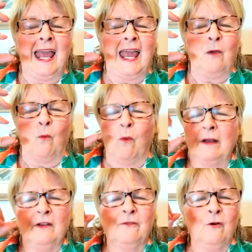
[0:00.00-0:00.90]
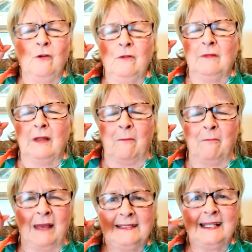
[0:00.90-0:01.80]
a wonderful,
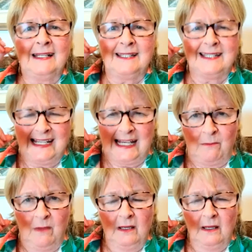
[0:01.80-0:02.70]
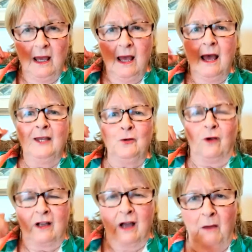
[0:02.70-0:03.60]
amazing team to
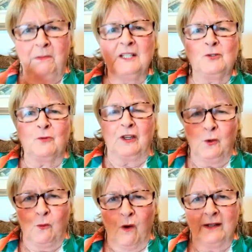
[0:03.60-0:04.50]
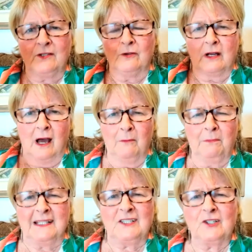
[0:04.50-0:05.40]
accomplish what you want to
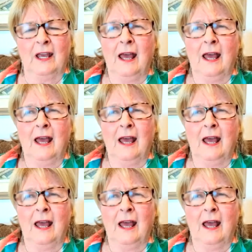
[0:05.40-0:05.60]
accomplish,